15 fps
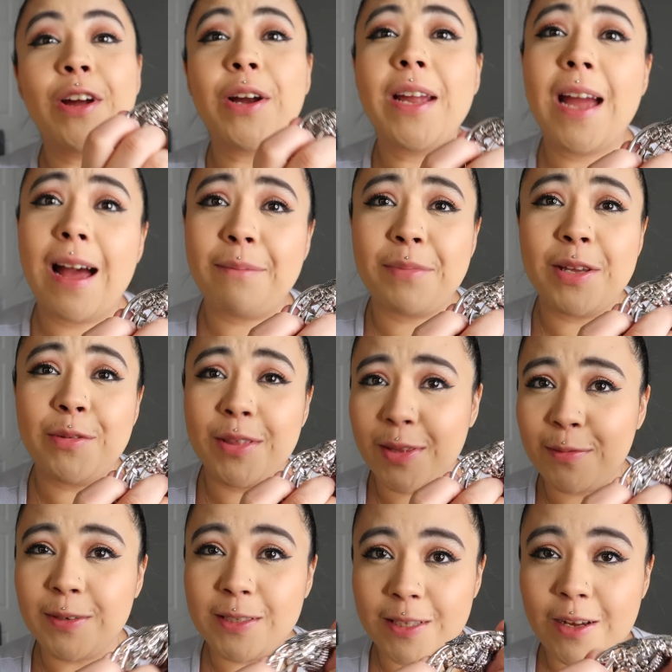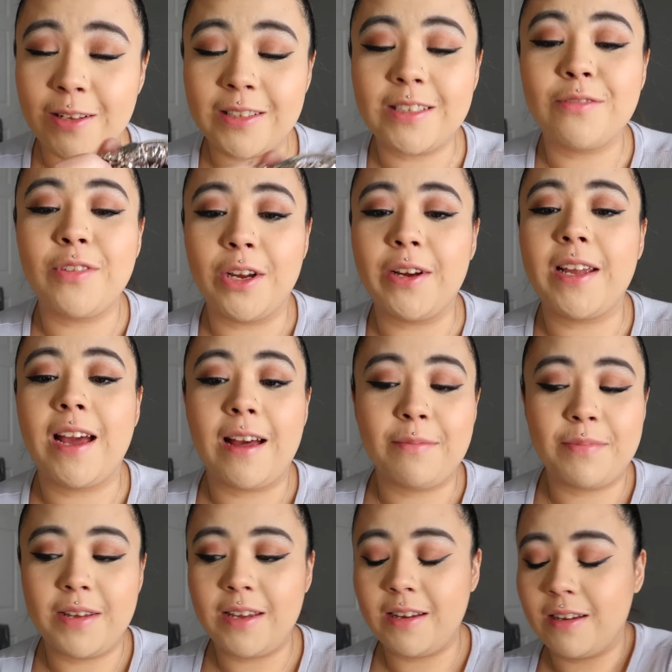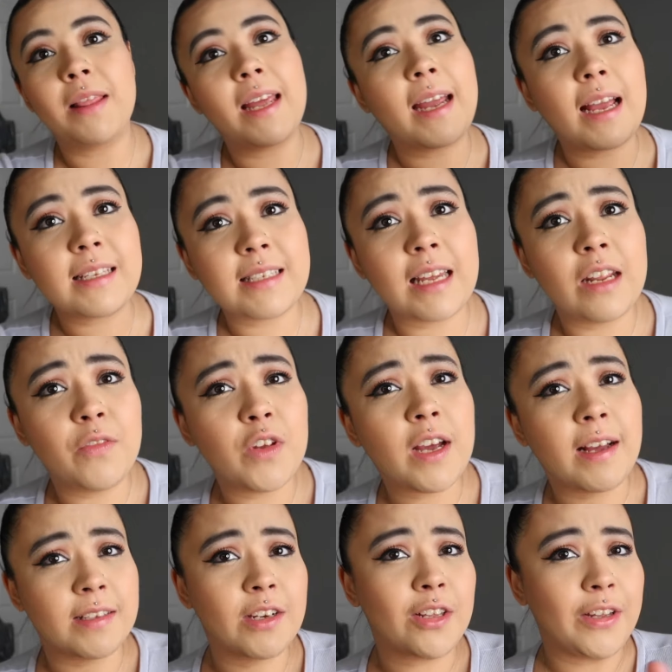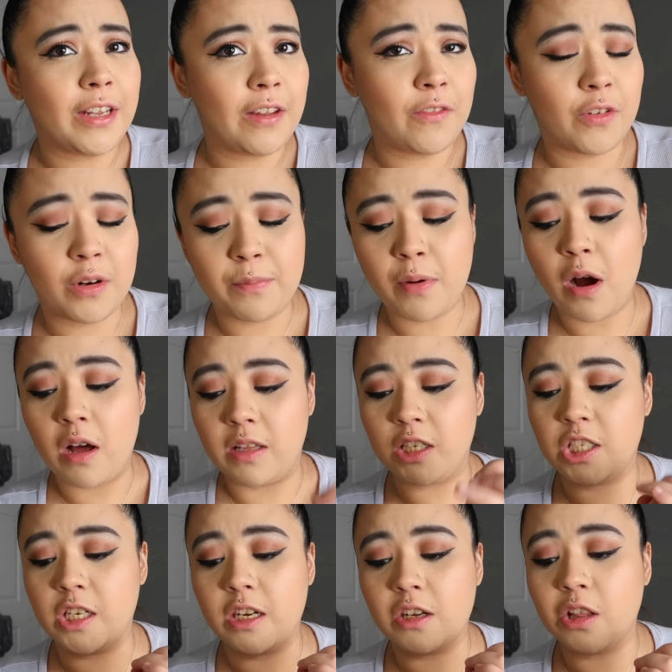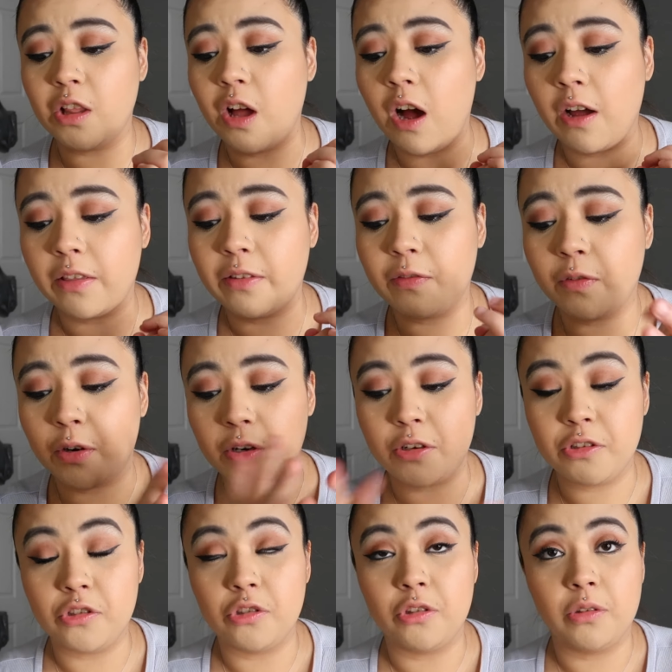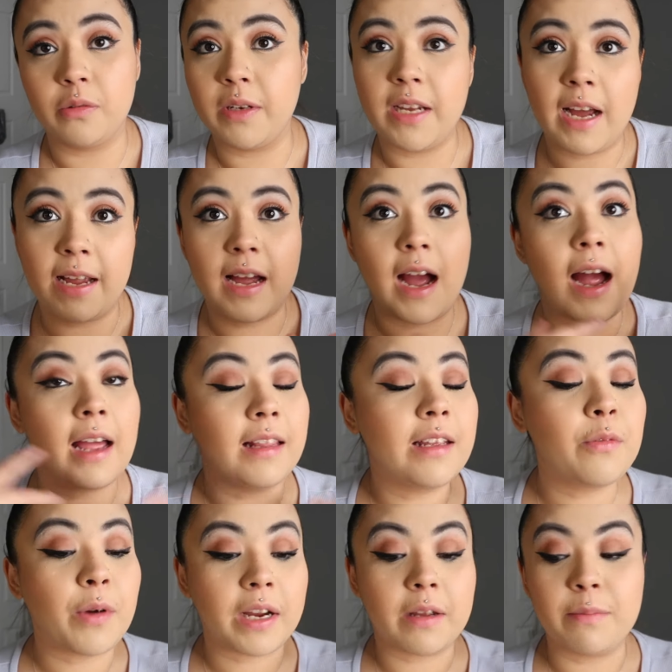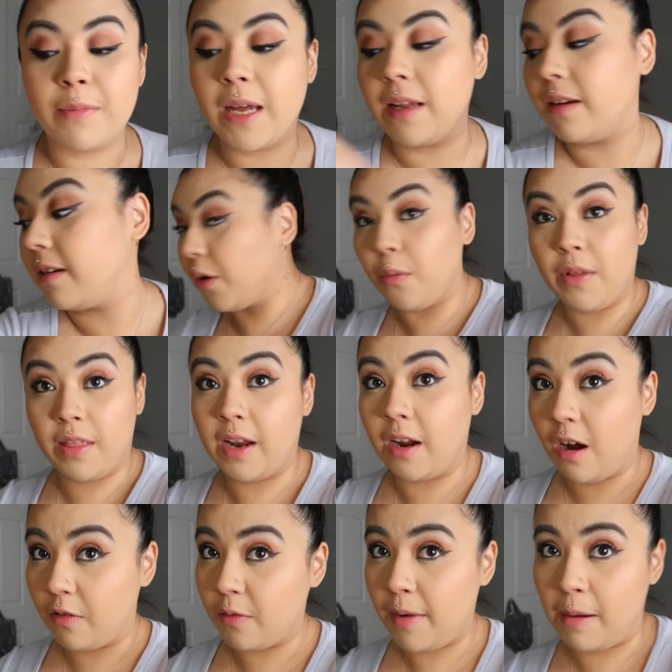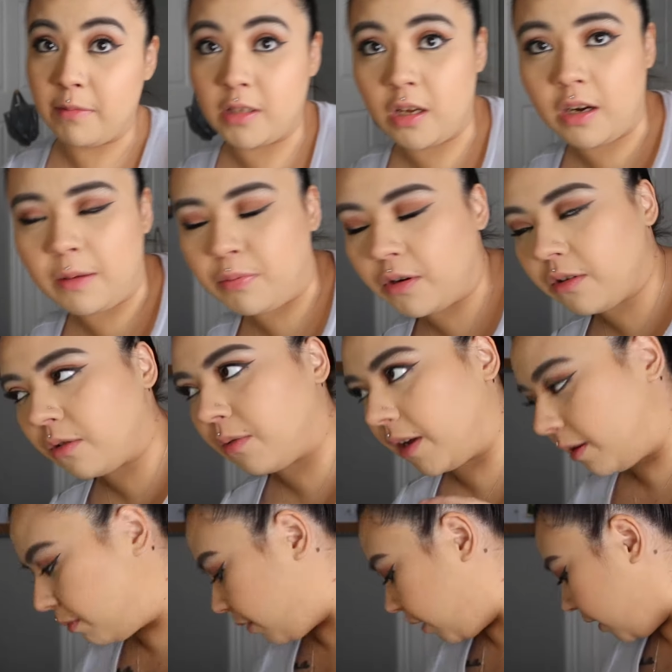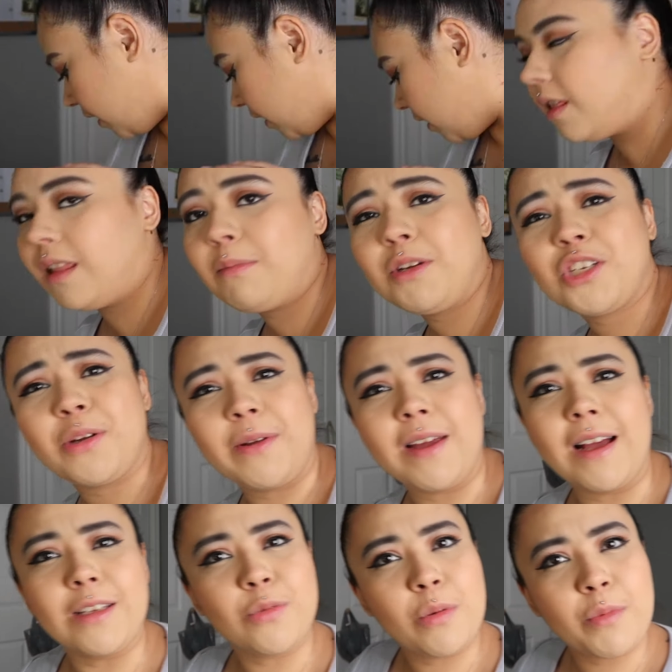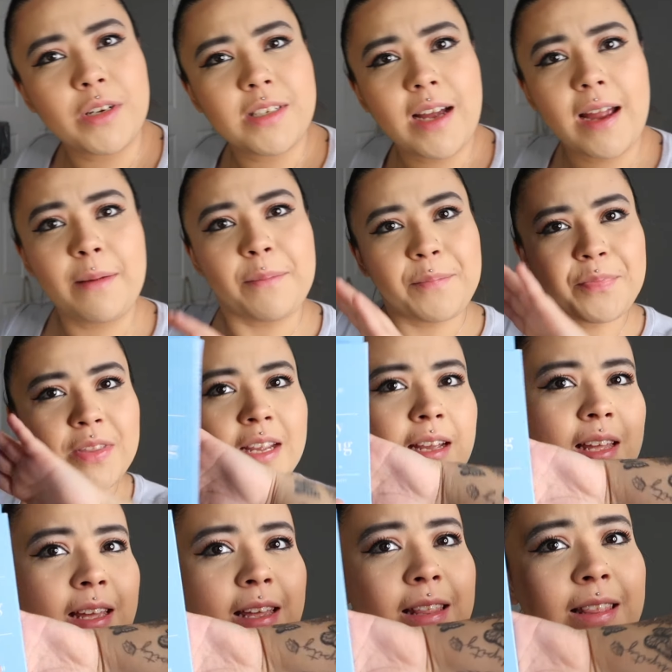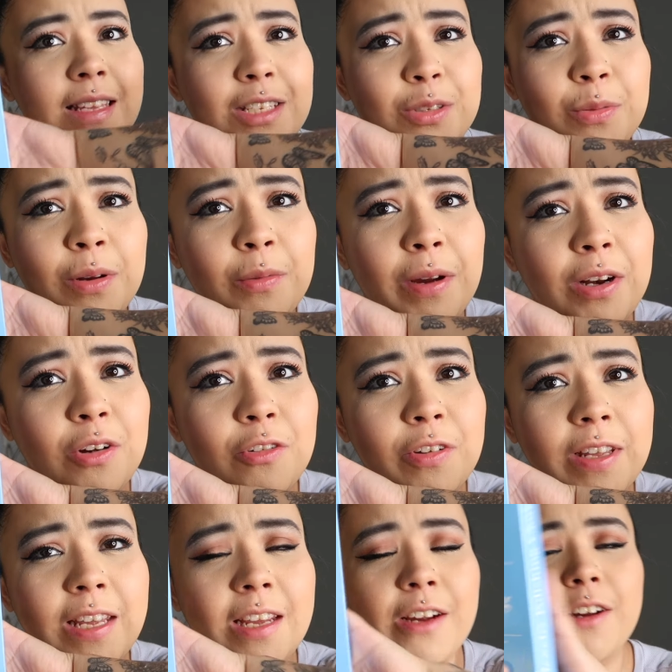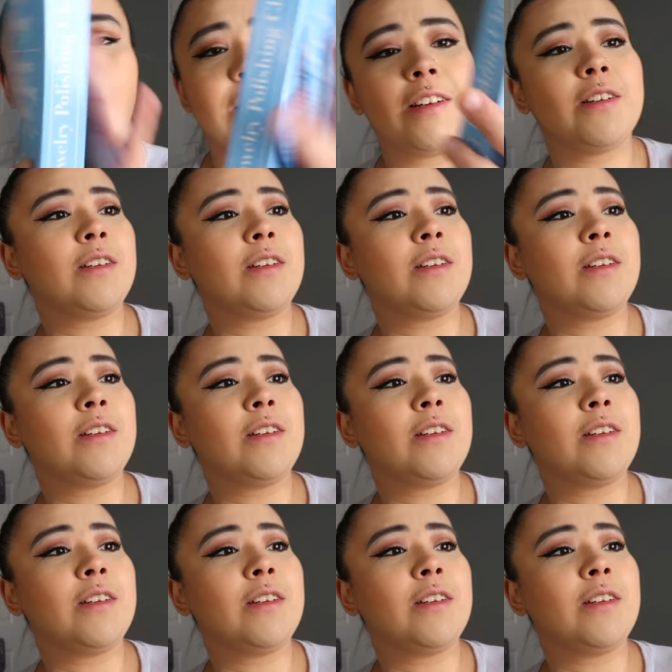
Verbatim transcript: Very happy with the results, very happy. But like I said, if you guys are looking for a polishing cloth for your jewelry, I highly recommend the one that I got from Amazon. I put it away, but let me show you guys one more time. This one right over here.